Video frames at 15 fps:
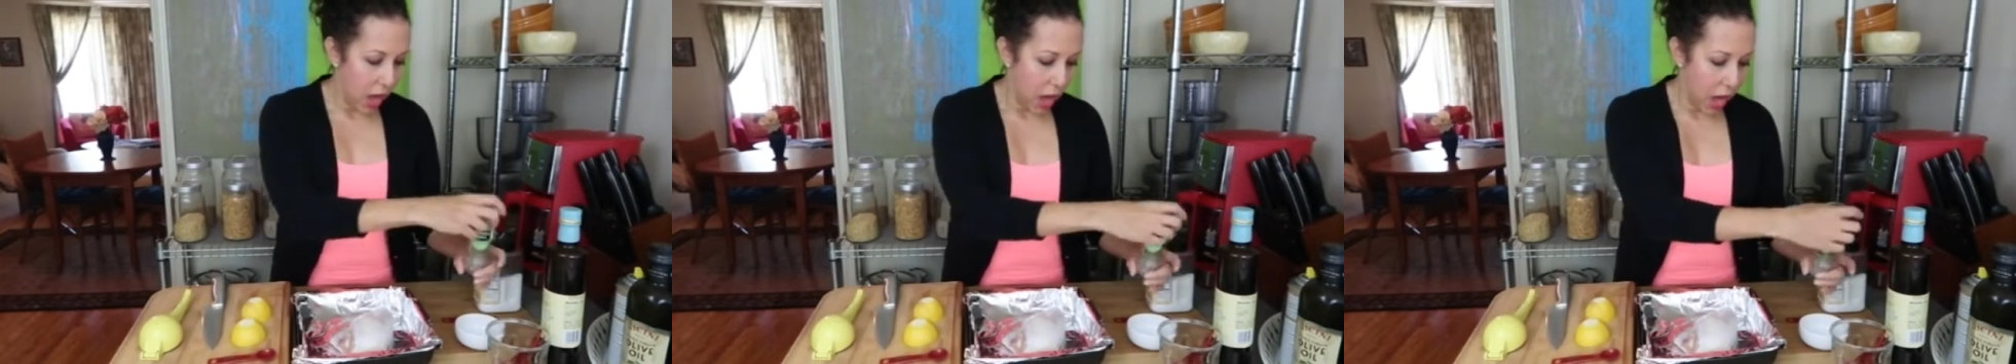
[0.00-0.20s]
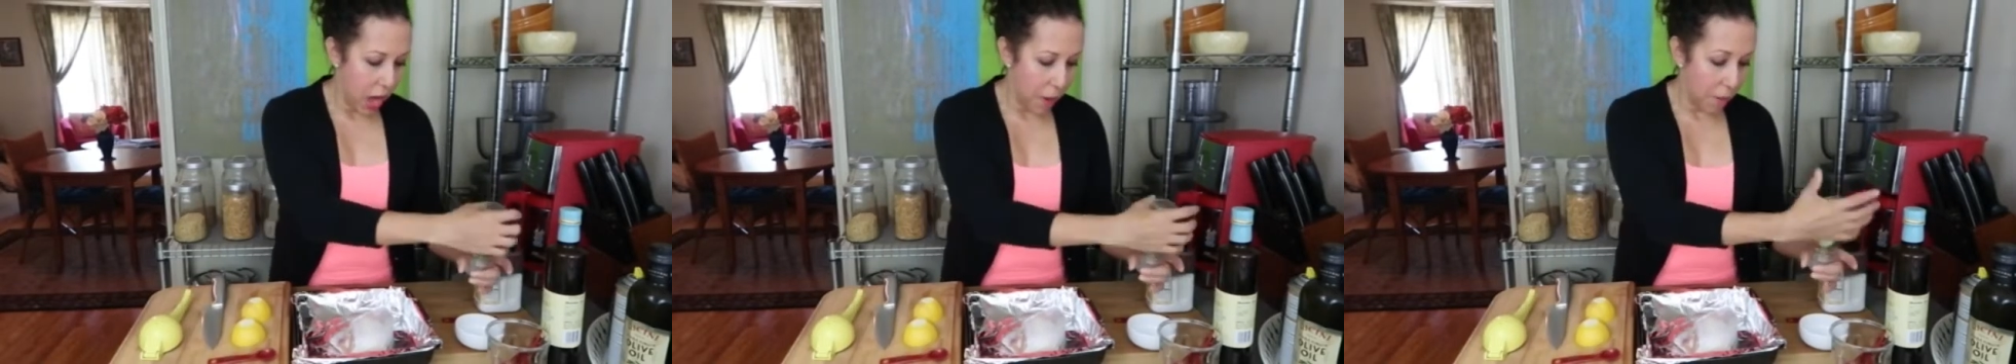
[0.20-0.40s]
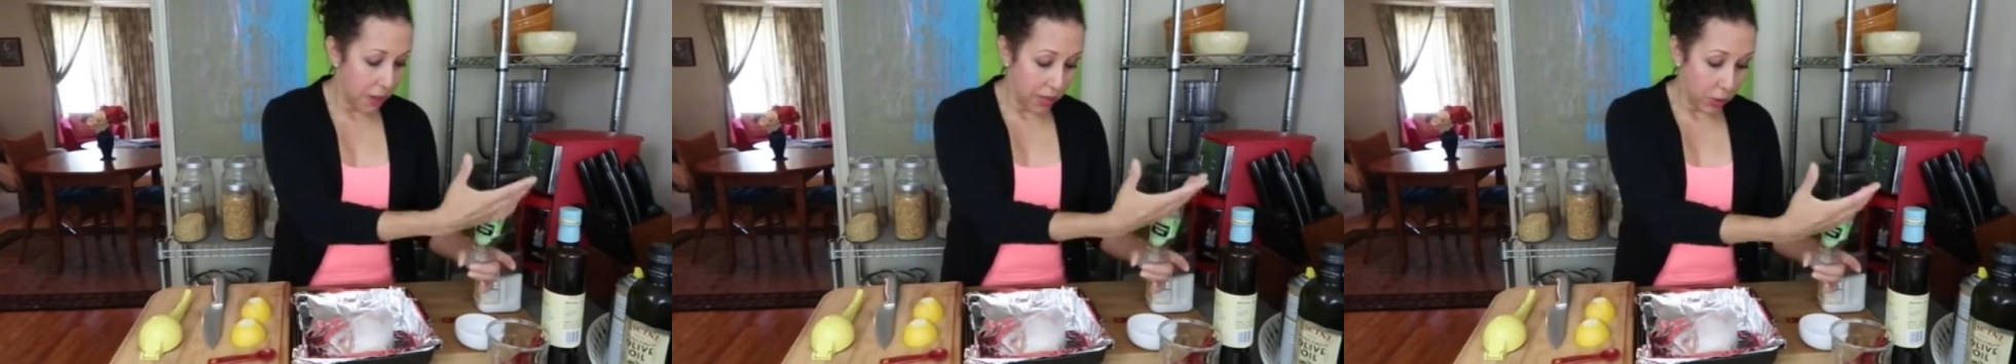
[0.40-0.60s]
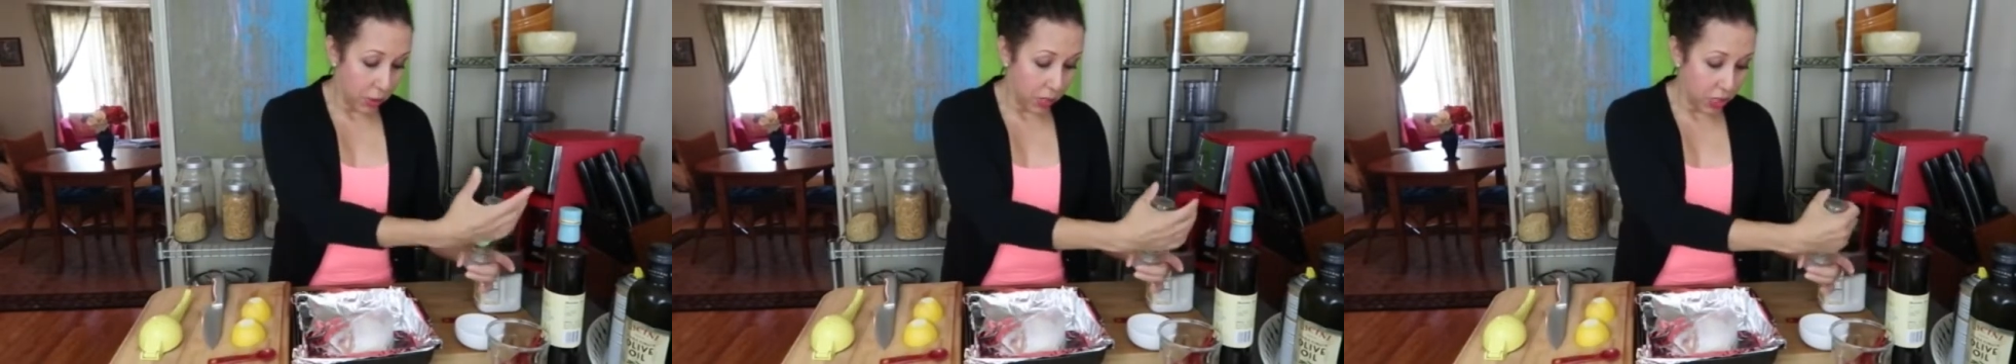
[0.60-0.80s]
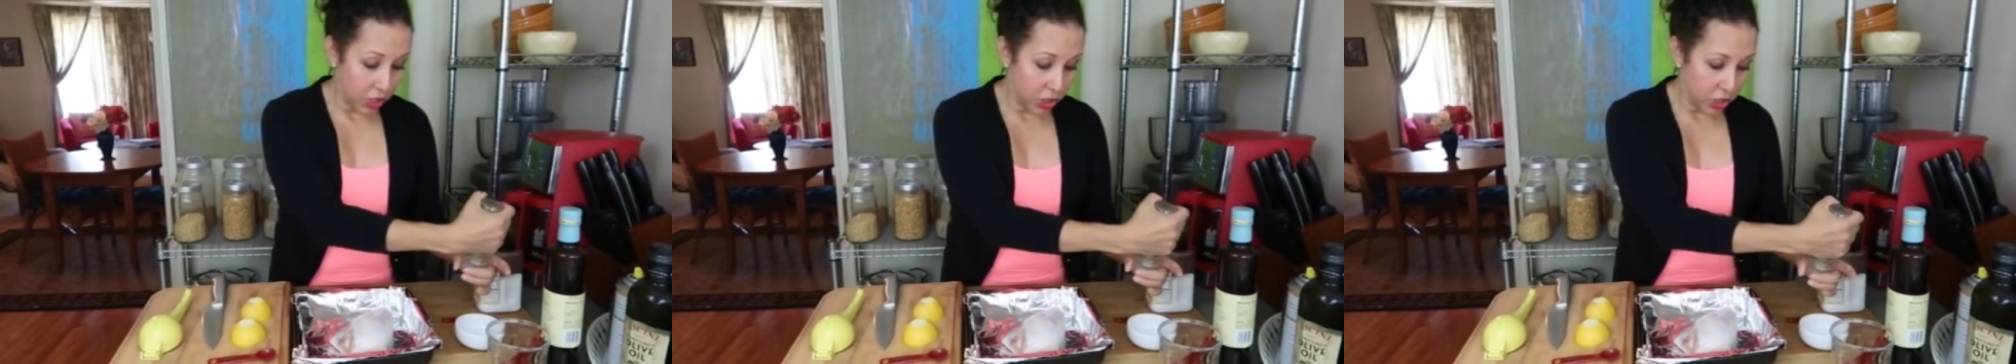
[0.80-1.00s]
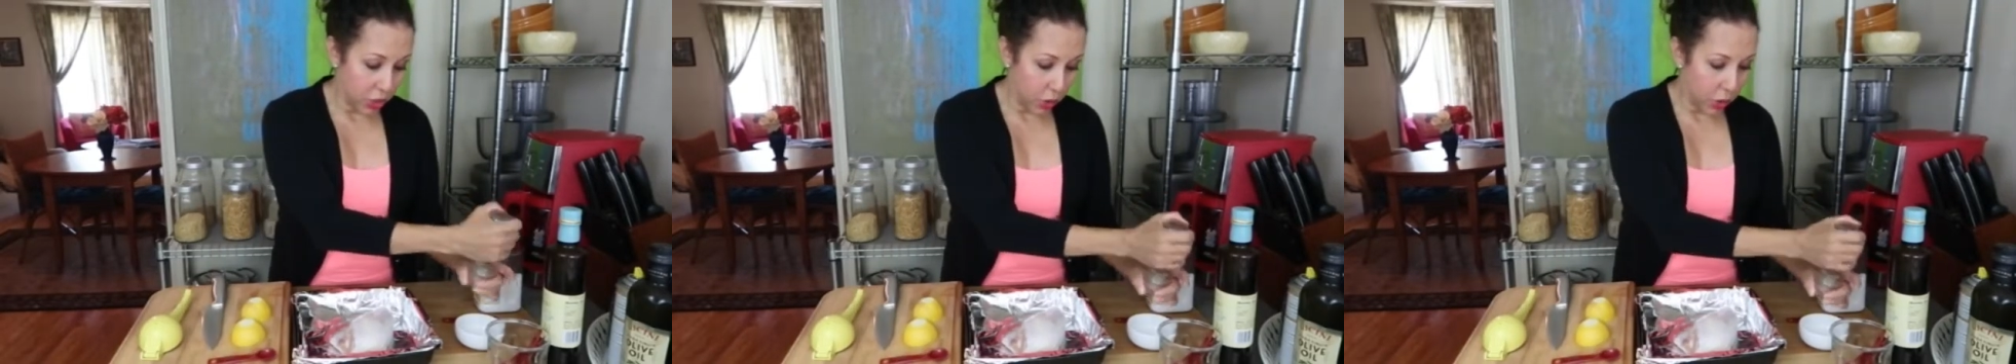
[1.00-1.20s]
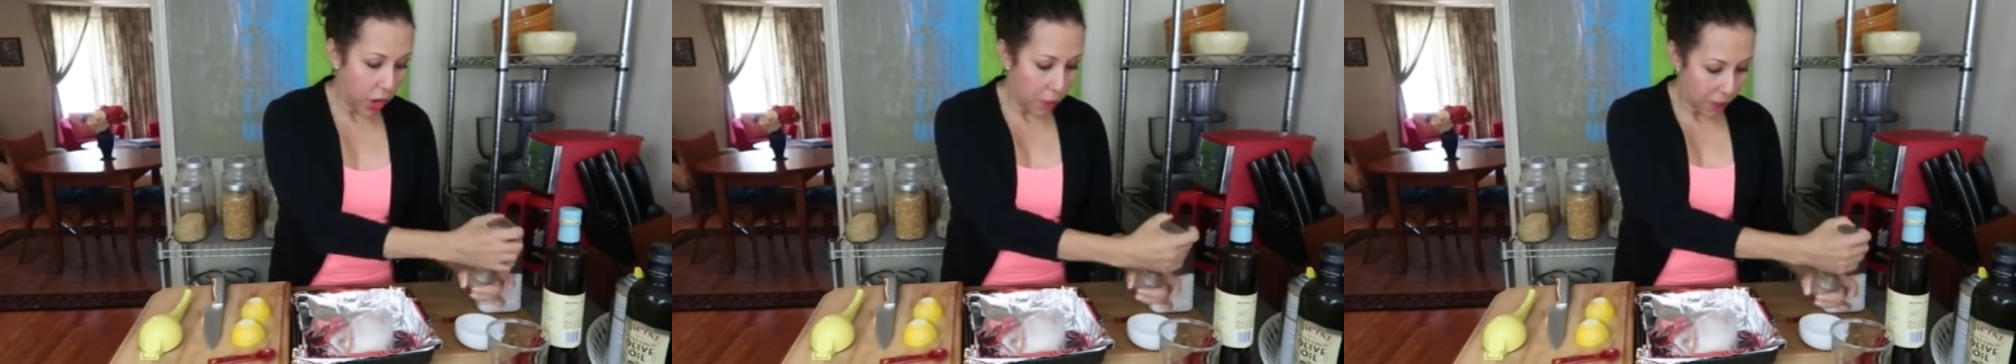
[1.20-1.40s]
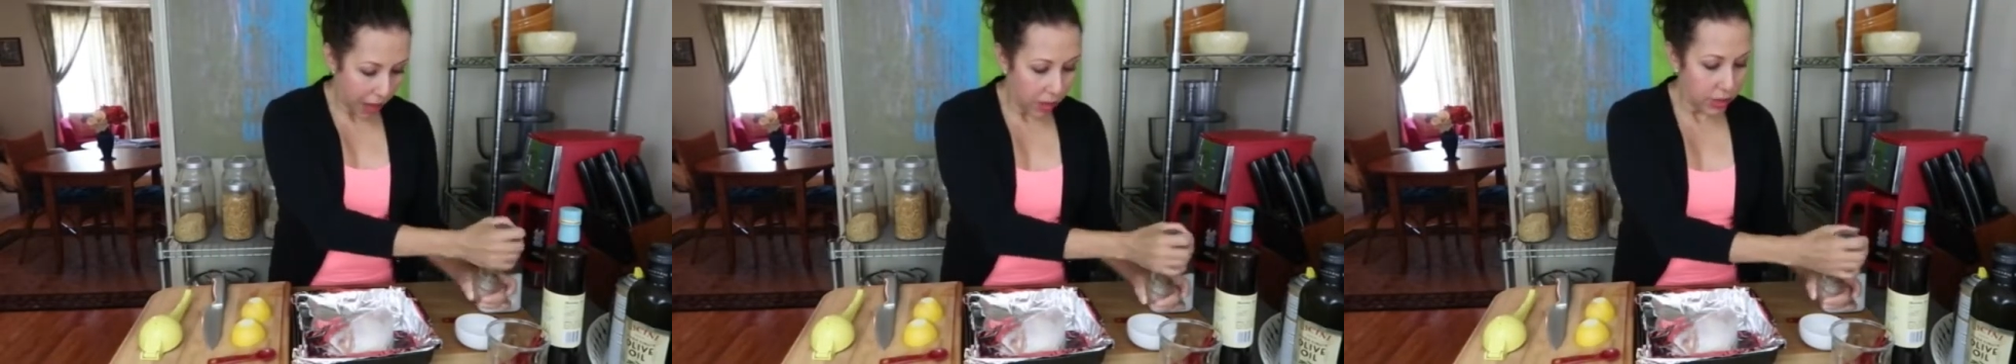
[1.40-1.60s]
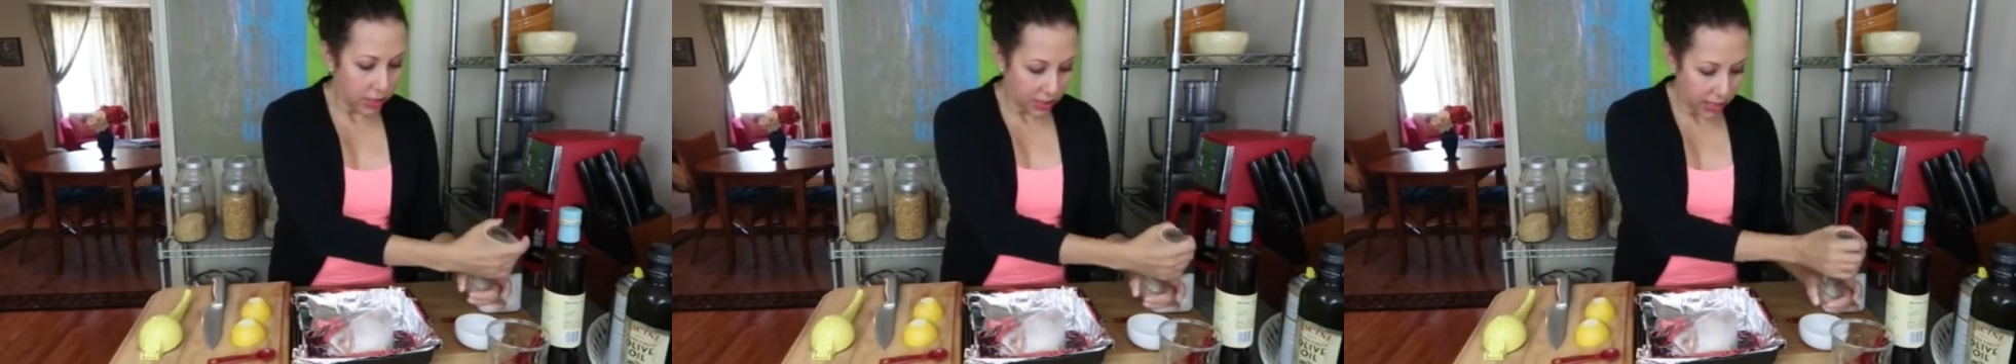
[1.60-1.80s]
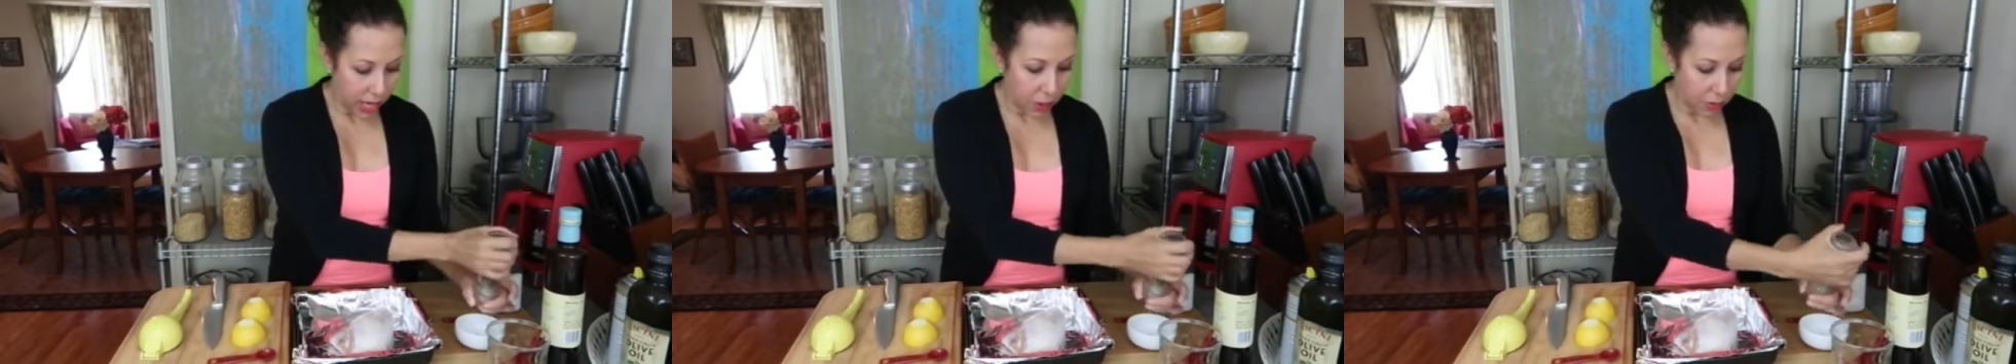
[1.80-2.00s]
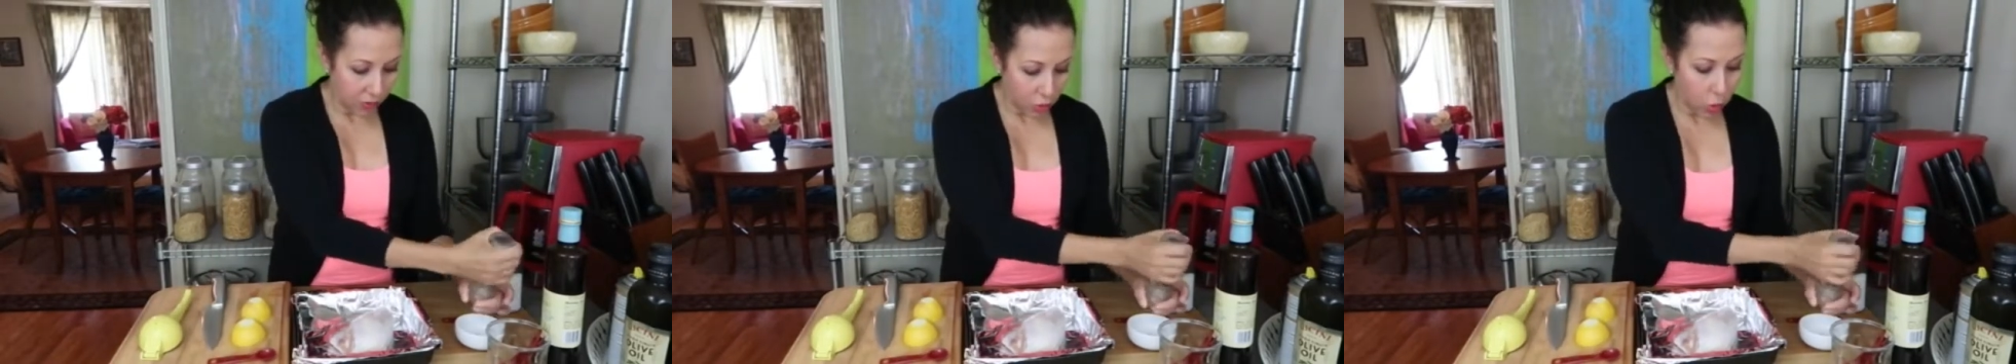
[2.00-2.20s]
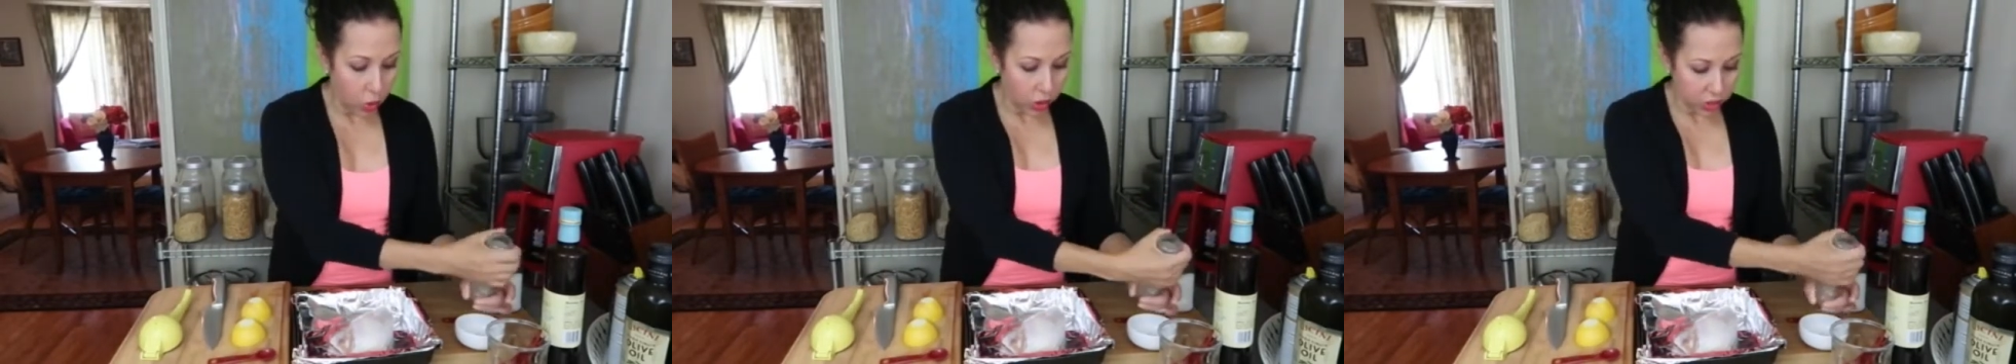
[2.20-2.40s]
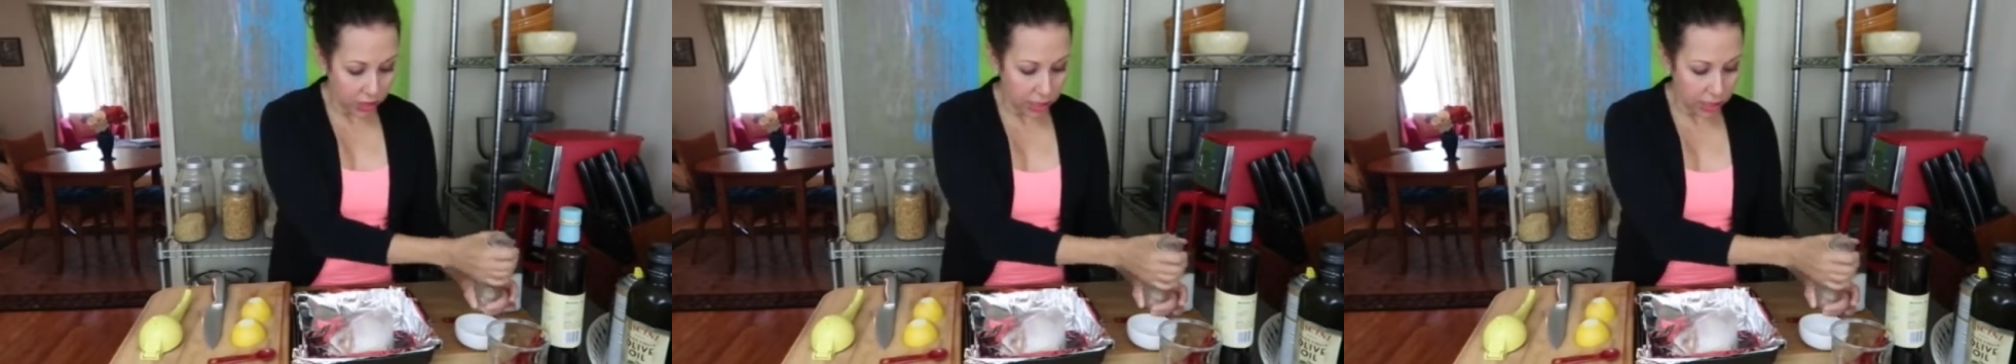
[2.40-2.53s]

But then we're gonna do about the same of a 1/4